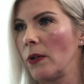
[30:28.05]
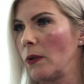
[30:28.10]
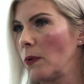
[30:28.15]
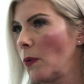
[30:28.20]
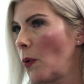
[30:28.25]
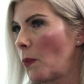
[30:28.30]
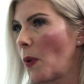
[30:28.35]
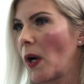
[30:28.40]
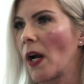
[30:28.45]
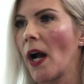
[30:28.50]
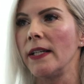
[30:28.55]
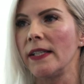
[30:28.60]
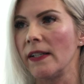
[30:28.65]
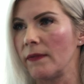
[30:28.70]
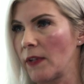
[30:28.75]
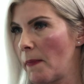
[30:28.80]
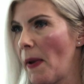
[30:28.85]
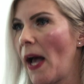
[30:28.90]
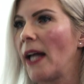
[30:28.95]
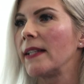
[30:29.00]
or what kinds
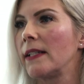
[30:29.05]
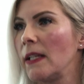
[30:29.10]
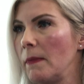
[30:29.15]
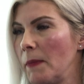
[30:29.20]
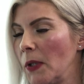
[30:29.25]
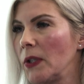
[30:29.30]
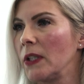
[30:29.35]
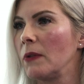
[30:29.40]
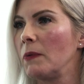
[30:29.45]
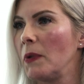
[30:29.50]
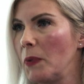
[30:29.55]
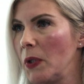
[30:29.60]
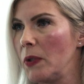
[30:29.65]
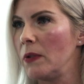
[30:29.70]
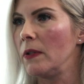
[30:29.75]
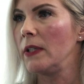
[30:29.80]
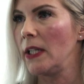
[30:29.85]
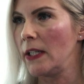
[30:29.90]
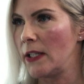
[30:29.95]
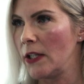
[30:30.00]
of capacity building we
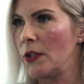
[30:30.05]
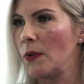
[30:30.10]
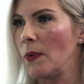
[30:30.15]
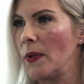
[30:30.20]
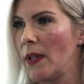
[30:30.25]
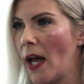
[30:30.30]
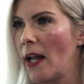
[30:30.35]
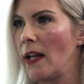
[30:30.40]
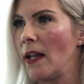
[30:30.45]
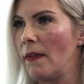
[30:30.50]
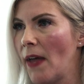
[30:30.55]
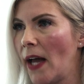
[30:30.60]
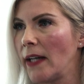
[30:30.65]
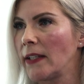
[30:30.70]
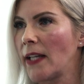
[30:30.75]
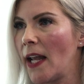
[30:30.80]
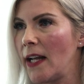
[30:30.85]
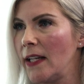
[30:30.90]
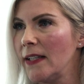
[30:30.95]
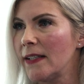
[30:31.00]
would need to do in
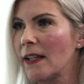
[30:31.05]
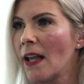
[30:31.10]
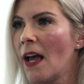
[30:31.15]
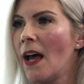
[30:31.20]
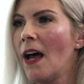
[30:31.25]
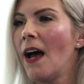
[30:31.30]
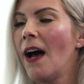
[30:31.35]
that case.